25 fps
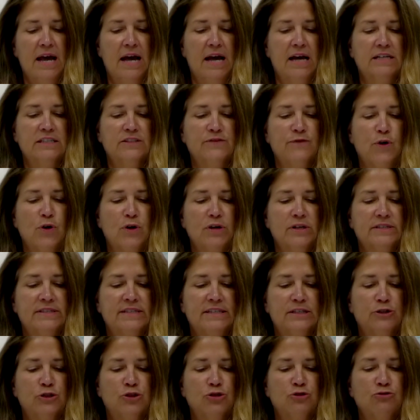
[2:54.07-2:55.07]
As far as
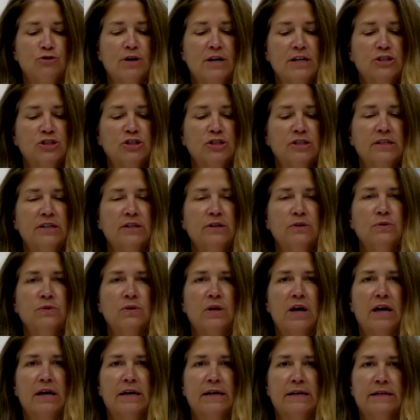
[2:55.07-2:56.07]

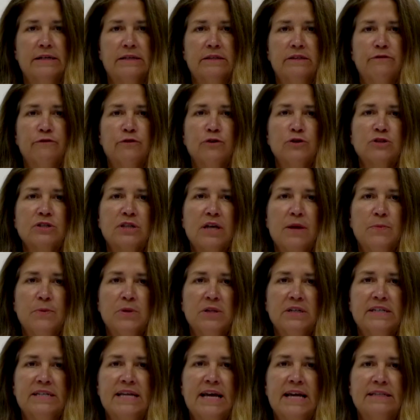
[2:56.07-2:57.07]
instruction, uh, the first
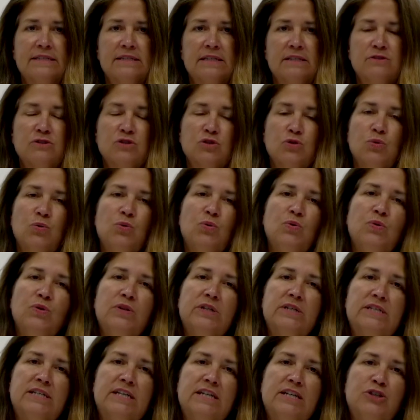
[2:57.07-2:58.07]
couple of days of school,
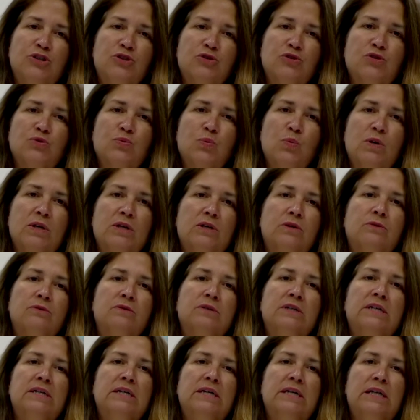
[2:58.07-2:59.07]
the teachers
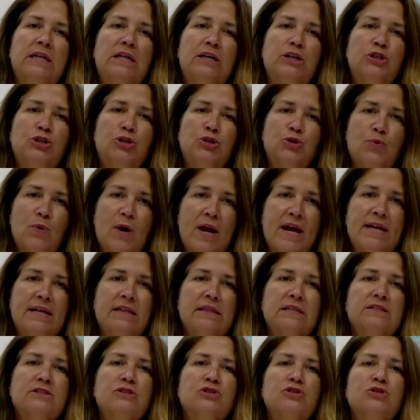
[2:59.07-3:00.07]
will
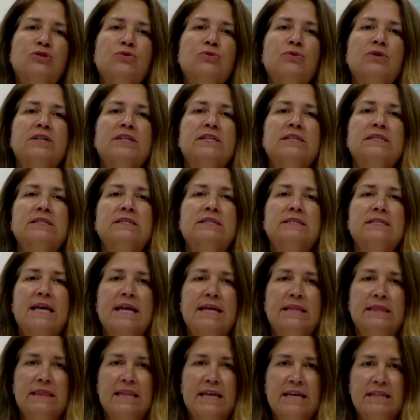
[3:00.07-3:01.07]
train the students
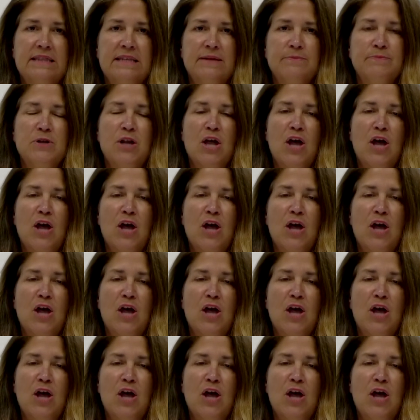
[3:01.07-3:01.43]
and let them